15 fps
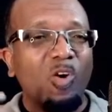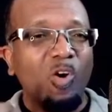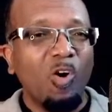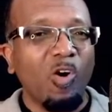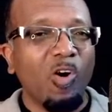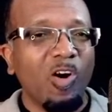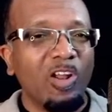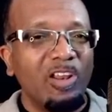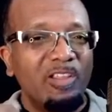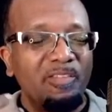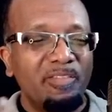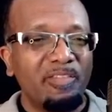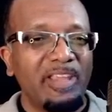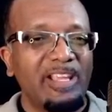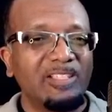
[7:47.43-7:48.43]
all
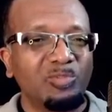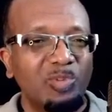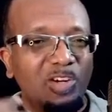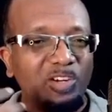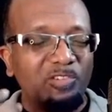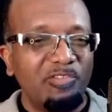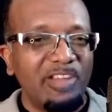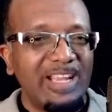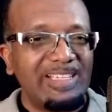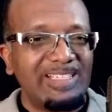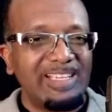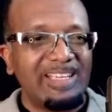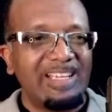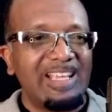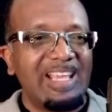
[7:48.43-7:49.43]
things were
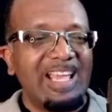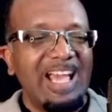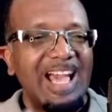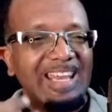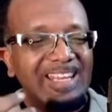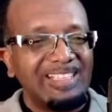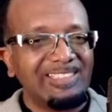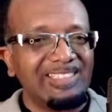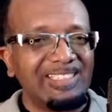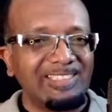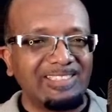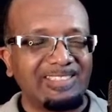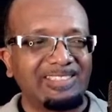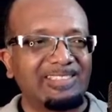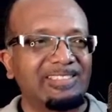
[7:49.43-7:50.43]
created and
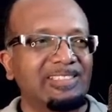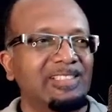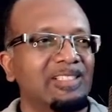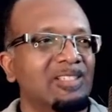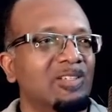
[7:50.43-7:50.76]
exist.